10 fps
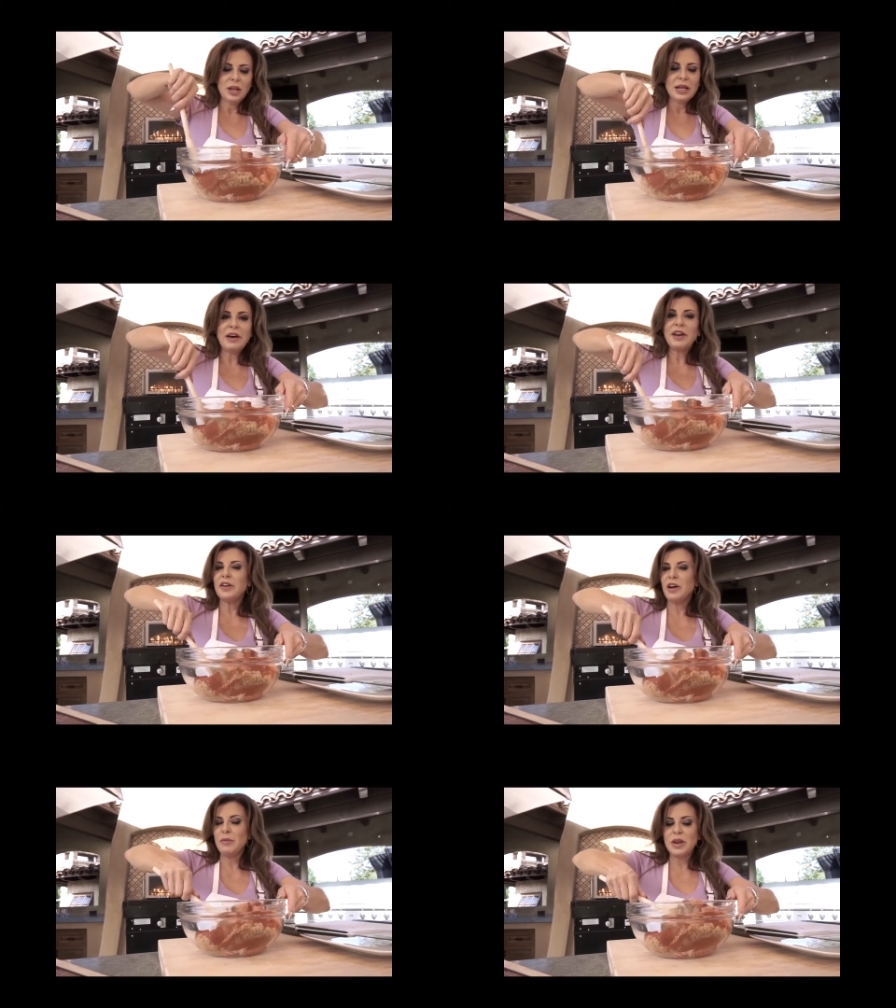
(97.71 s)
Now I don't
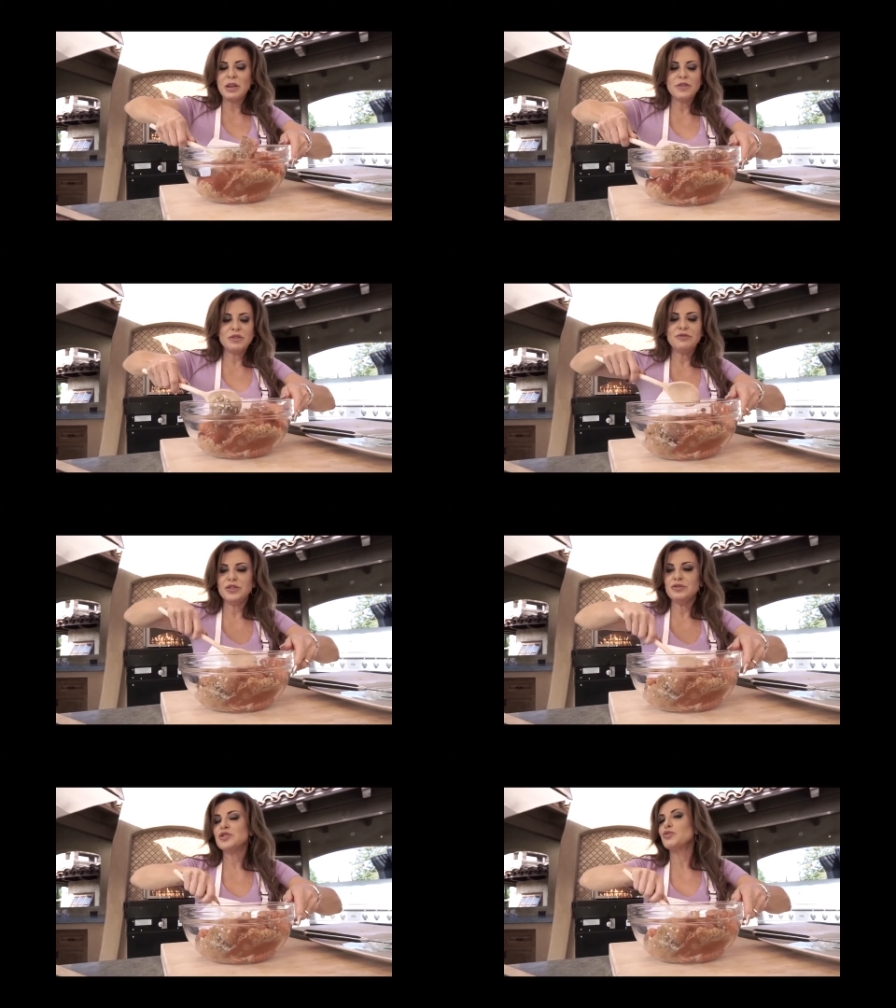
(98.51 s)
know how many of you have
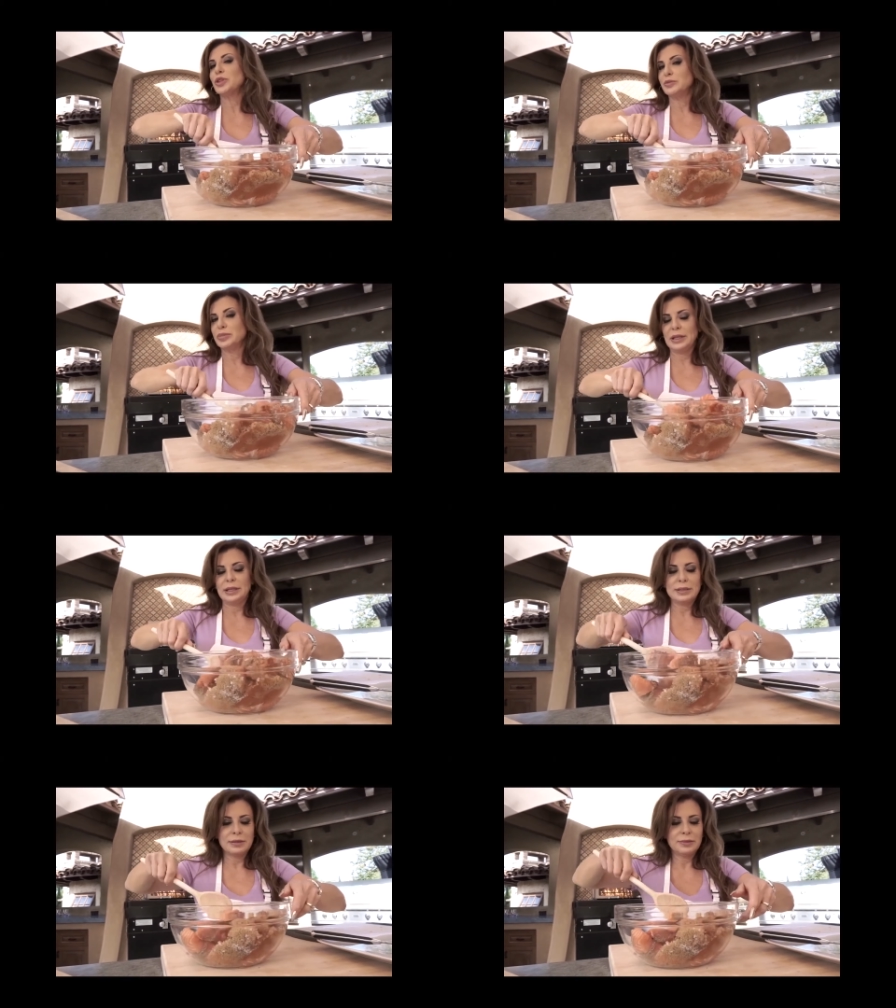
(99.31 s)
used wooden
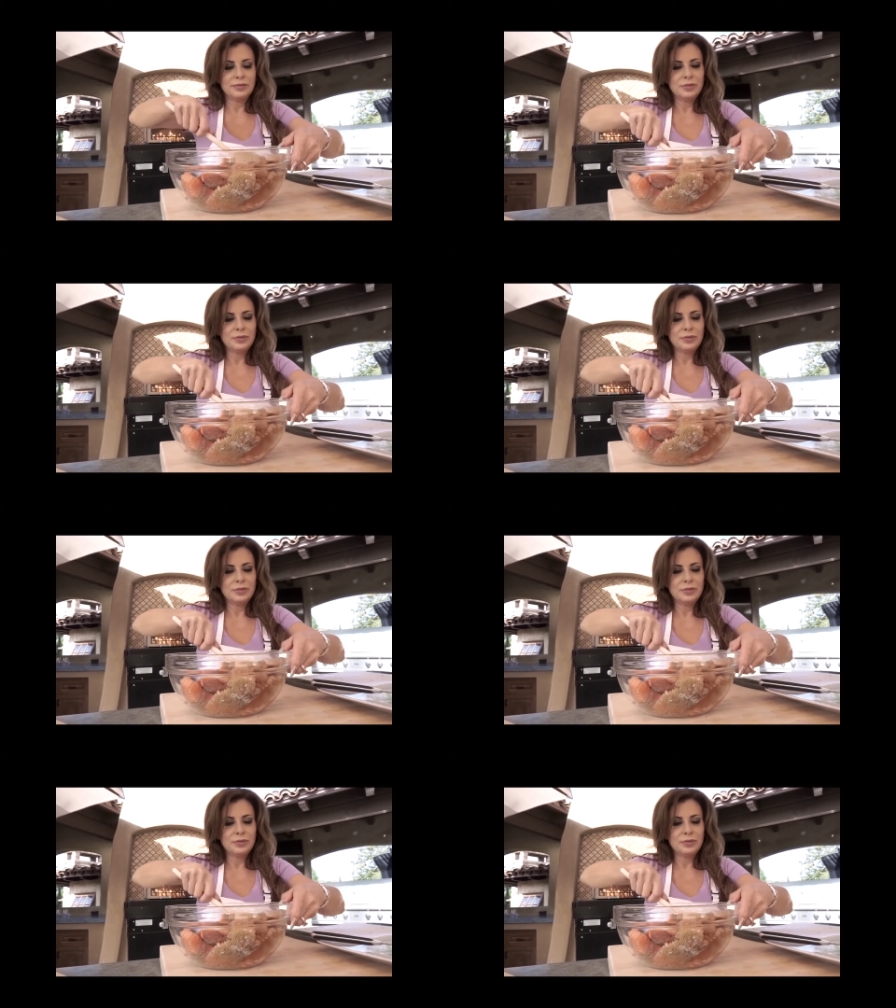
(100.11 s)
planks.